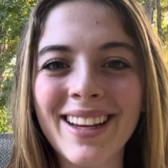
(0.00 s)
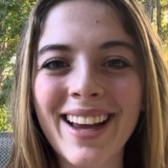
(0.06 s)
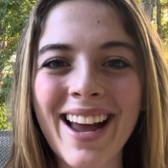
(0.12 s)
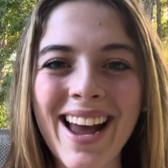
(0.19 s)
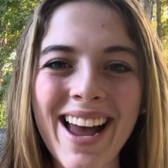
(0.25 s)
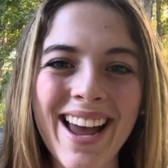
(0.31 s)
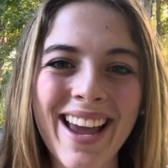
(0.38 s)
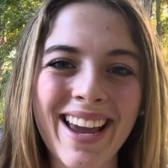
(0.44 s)

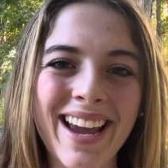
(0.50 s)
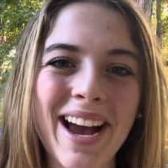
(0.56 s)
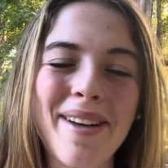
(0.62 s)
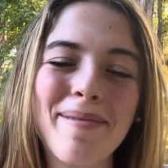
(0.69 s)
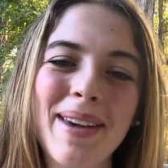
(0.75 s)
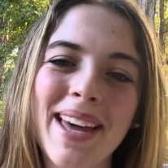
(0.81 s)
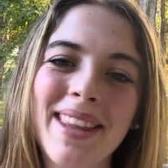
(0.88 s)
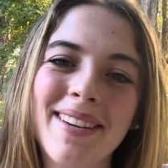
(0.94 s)
Hi,
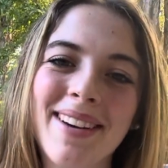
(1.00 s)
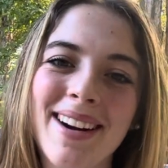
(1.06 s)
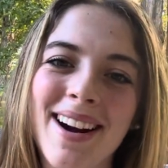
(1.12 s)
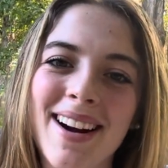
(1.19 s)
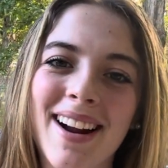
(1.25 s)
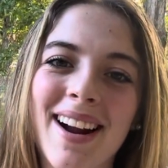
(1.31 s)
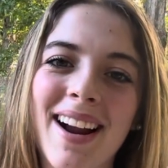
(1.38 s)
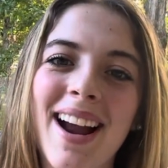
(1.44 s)
I'm Katherine
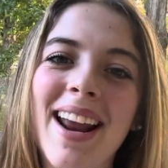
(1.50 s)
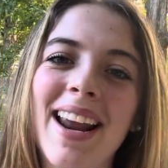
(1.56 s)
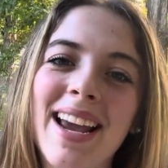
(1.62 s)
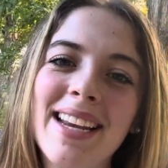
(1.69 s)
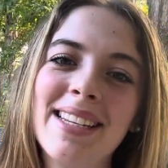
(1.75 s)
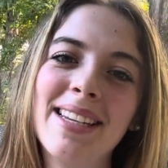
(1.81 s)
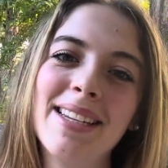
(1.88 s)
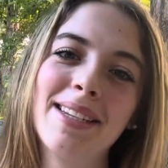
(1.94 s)
Carter, and I
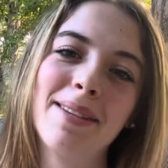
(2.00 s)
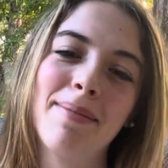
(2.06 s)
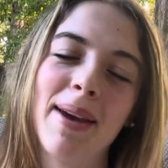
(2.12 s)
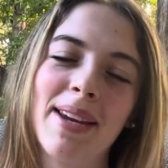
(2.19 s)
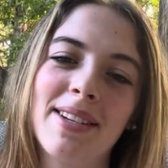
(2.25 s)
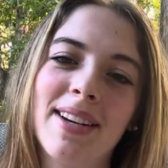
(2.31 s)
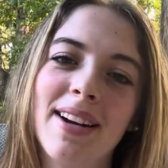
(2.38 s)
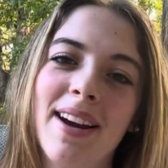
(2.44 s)
intend to
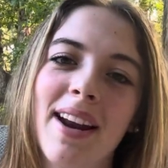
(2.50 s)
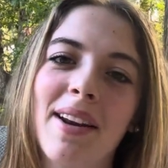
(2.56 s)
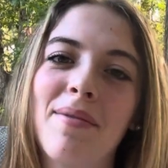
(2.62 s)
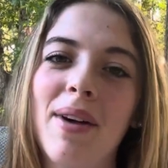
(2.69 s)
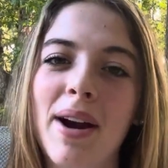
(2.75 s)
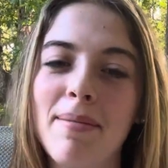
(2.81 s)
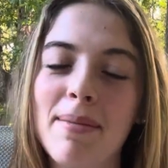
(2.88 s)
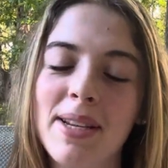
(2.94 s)
major in
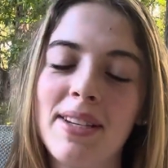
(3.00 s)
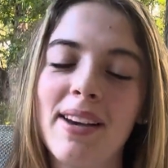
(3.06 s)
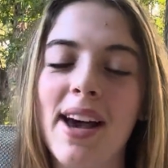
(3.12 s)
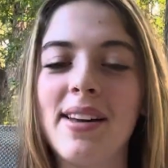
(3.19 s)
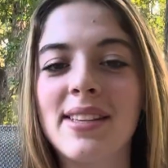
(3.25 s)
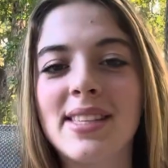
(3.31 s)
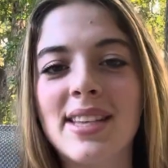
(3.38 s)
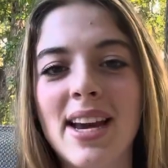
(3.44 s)
environmental
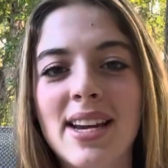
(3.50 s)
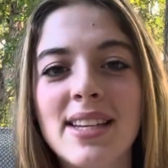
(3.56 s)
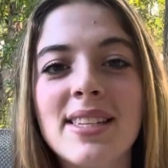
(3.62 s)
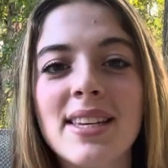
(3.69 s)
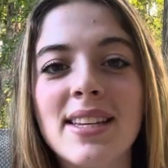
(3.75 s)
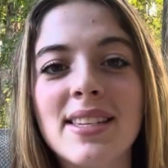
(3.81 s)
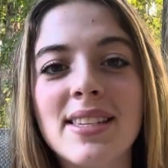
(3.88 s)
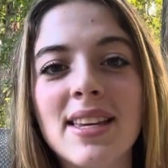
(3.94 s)
health
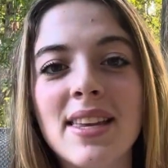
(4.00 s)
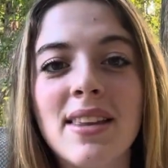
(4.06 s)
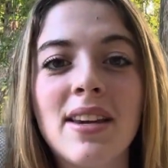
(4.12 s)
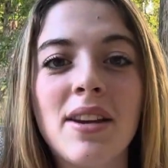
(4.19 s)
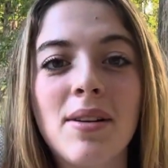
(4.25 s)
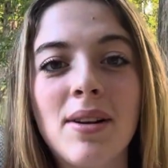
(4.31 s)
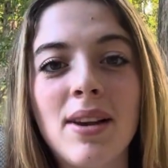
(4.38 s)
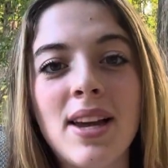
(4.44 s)
sciences and then
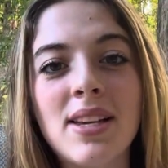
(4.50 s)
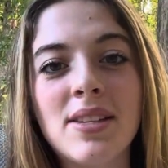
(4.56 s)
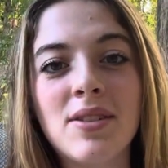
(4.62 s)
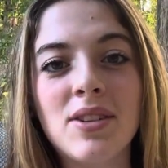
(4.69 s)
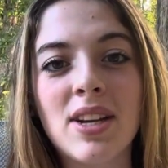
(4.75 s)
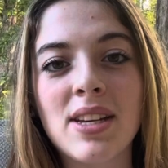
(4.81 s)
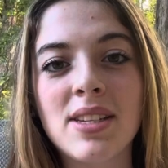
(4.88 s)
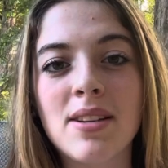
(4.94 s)
utilize
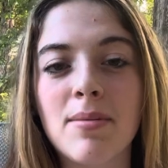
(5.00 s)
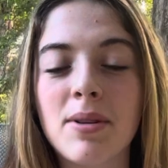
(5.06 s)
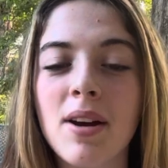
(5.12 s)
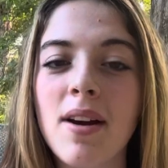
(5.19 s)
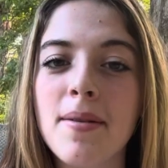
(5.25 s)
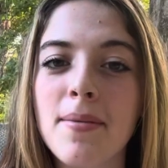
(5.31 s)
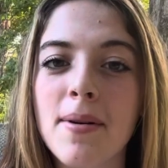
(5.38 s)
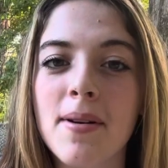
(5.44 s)
UGA's Double
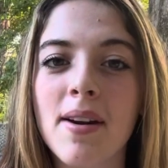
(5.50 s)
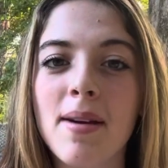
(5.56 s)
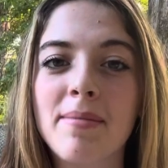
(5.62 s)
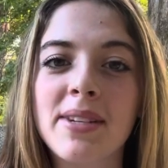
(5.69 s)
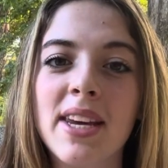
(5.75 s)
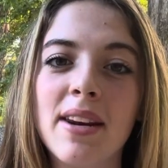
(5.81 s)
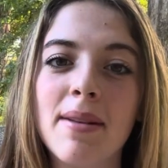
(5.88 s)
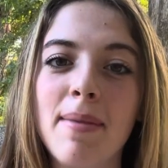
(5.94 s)
Dawg program
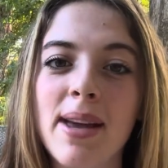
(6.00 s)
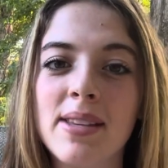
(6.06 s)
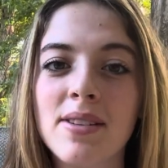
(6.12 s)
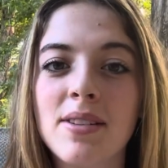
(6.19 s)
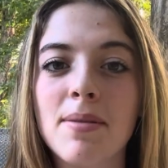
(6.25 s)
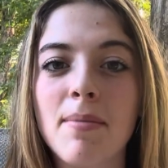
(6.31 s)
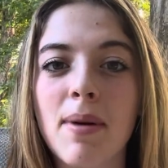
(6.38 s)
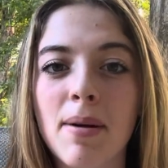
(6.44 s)
to get a
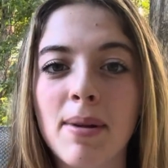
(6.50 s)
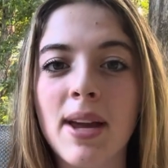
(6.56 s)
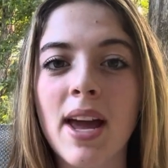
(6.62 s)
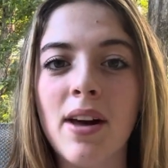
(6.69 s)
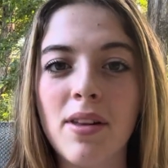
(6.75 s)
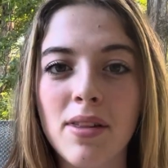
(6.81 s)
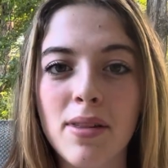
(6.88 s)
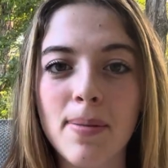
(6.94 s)
master's in public
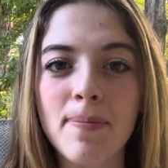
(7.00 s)
health.